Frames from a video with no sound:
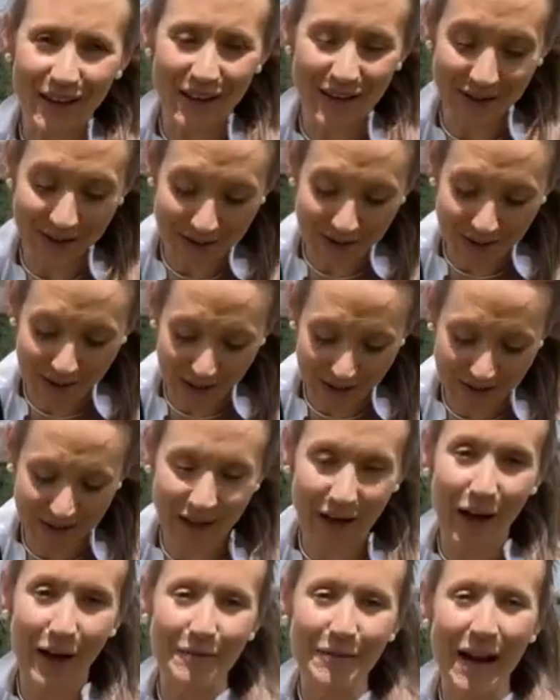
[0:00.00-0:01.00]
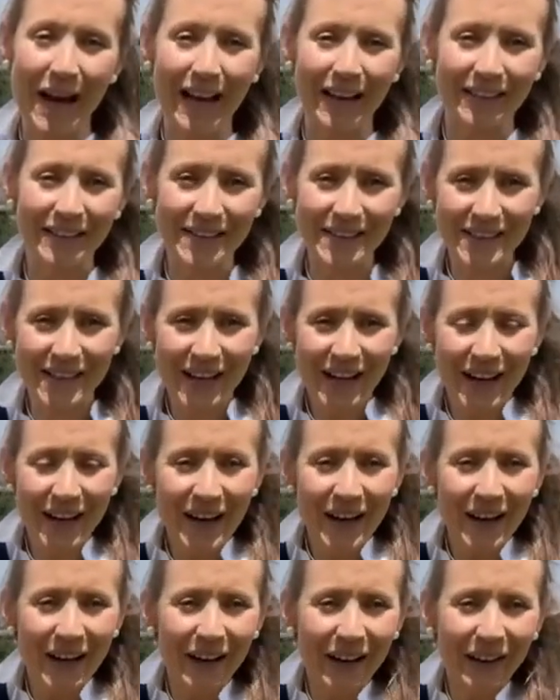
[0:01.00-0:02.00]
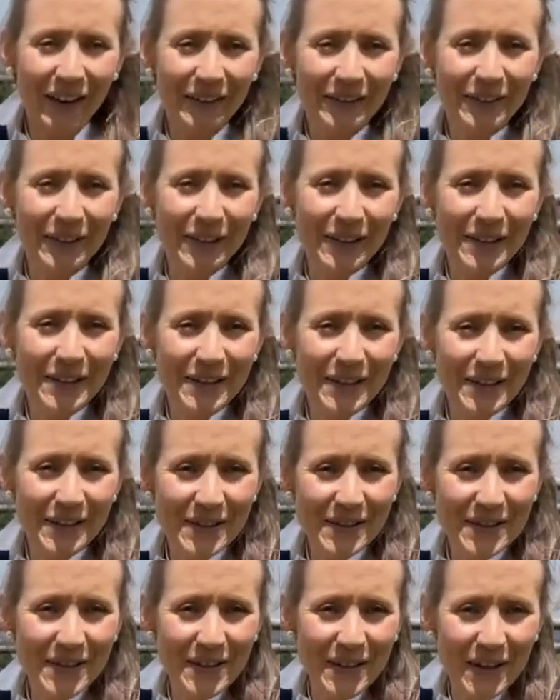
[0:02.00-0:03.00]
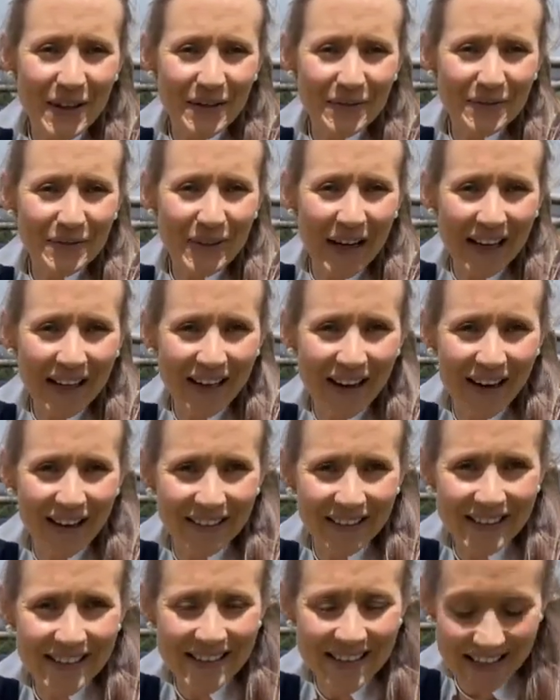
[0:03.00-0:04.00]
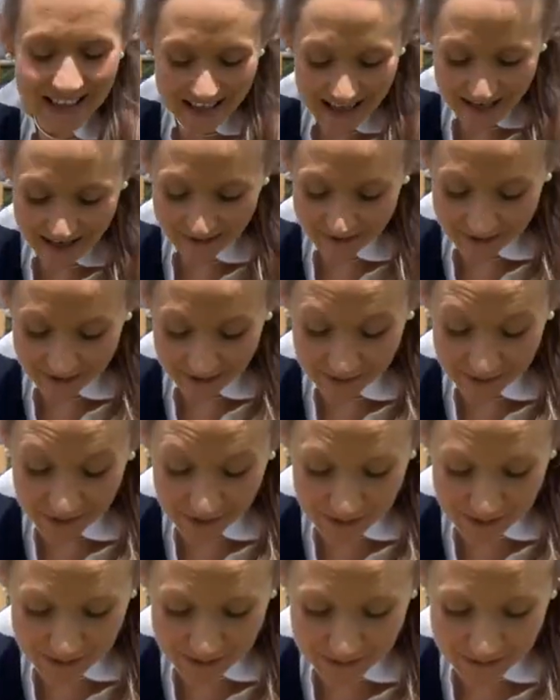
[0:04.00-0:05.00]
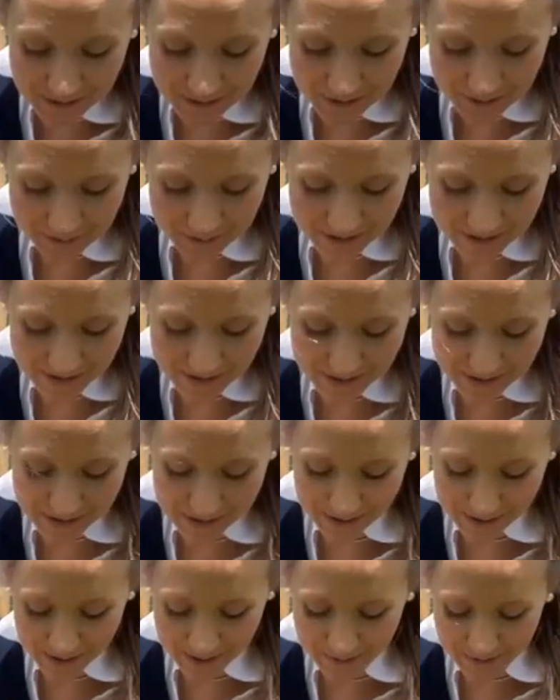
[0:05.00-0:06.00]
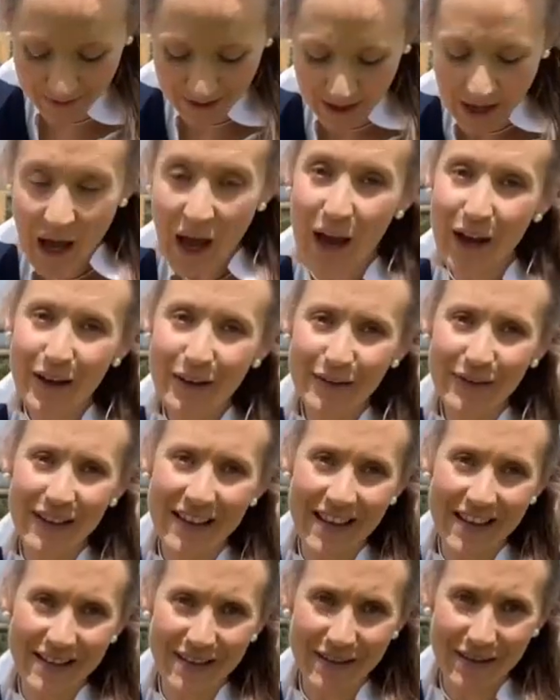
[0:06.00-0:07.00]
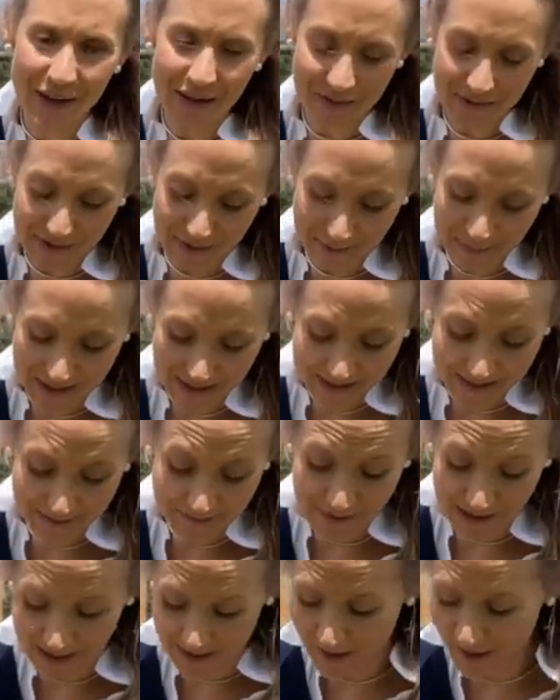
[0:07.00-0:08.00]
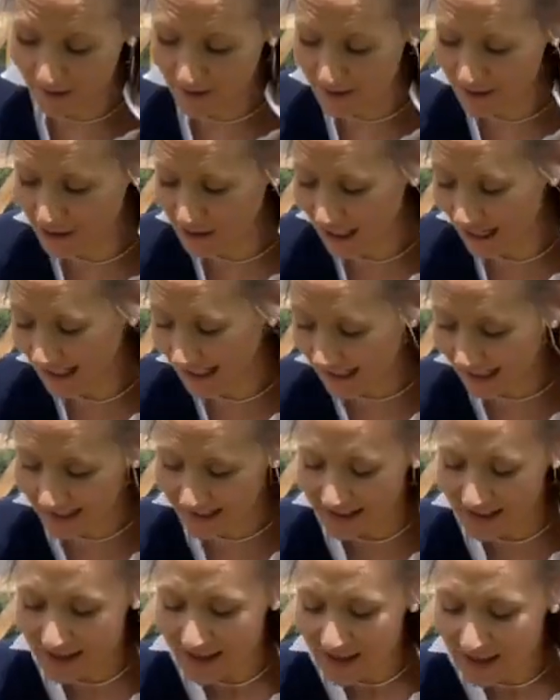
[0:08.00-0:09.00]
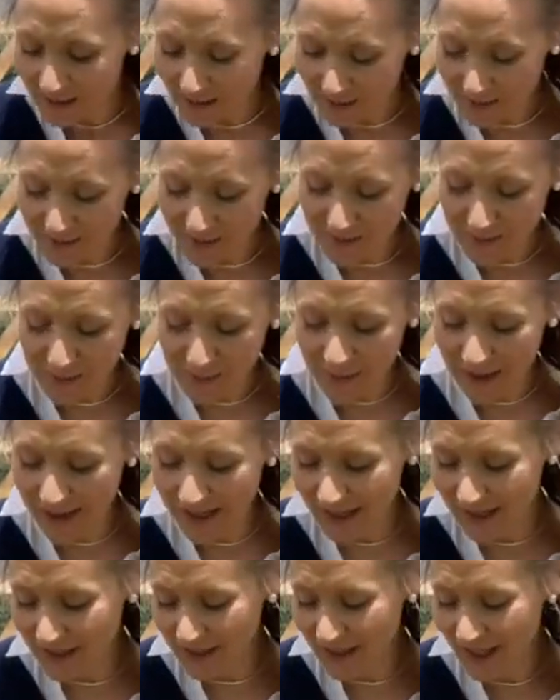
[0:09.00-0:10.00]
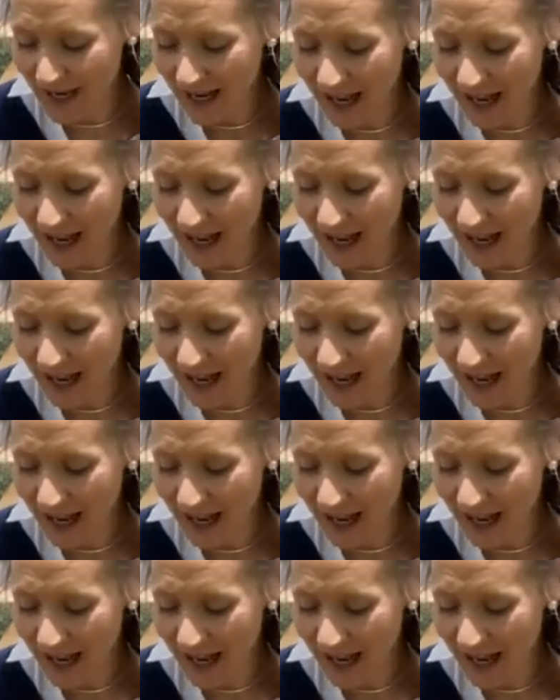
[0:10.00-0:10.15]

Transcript: has just come out, I have got lots of red currants in here and a few strawberries too. Hopefully there's enough to make some red currant jelly, lots of spinach